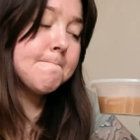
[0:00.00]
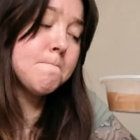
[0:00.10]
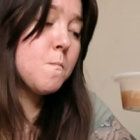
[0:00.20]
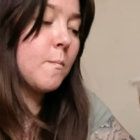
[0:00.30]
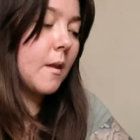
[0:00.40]

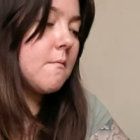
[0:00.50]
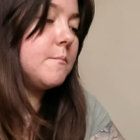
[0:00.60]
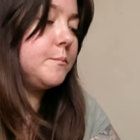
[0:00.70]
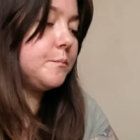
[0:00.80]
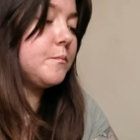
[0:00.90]
Mm.
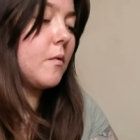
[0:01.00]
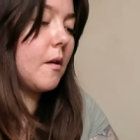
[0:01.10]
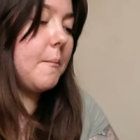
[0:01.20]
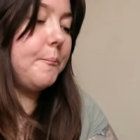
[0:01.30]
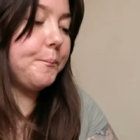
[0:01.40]

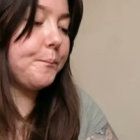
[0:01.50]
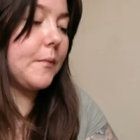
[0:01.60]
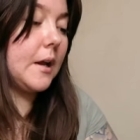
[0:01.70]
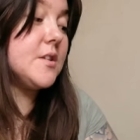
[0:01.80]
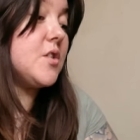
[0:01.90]

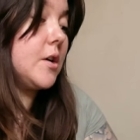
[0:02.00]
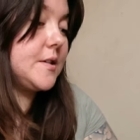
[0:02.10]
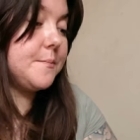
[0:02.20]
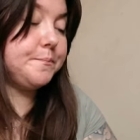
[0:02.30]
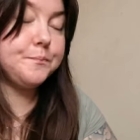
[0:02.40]
It's
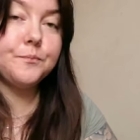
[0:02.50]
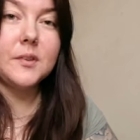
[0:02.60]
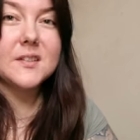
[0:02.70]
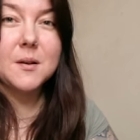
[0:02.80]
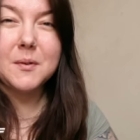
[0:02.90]
nice.
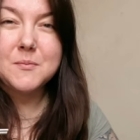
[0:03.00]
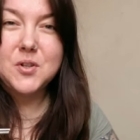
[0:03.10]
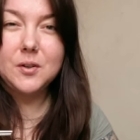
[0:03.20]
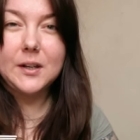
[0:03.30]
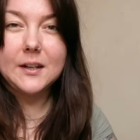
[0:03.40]
Sometimes
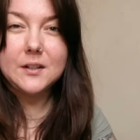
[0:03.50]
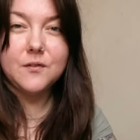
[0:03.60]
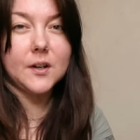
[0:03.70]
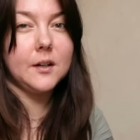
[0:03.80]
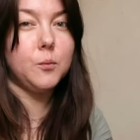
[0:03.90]
you get it
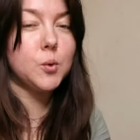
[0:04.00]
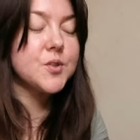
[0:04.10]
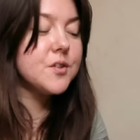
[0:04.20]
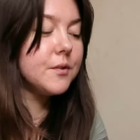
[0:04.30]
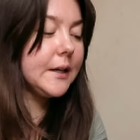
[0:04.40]
really
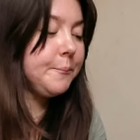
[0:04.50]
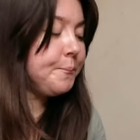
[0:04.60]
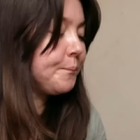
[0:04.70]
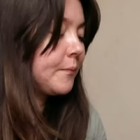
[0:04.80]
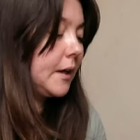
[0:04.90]
watery
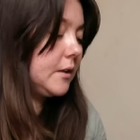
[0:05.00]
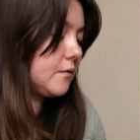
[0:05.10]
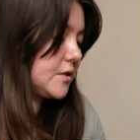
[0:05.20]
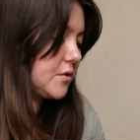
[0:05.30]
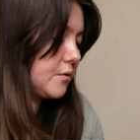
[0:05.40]
in
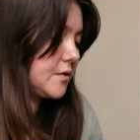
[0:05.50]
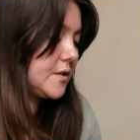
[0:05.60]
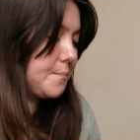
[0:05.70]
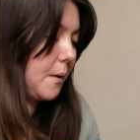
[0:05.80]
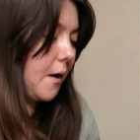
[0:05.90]

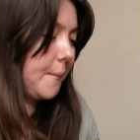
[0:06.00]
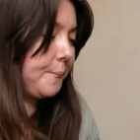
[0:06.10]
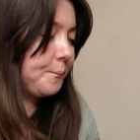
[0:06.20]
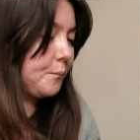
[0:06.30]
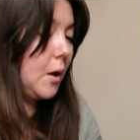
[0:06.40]
restaurants, but
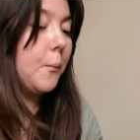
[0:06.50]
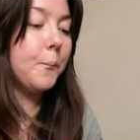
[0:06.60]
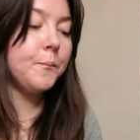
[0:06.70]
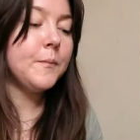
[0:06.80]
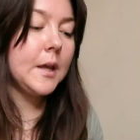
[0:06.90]
no,
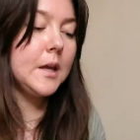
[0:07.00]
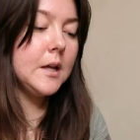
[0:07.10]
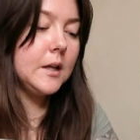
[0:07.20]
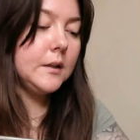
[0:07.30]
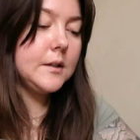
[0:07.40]

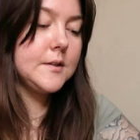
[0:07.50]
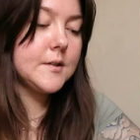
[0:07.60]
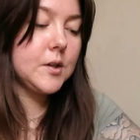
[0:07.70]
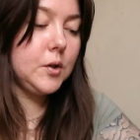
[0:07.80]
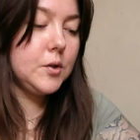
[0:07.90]
this
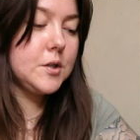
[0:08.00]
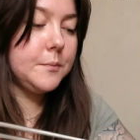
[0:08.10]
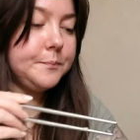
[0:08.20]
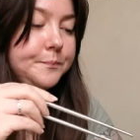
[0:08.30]
is good.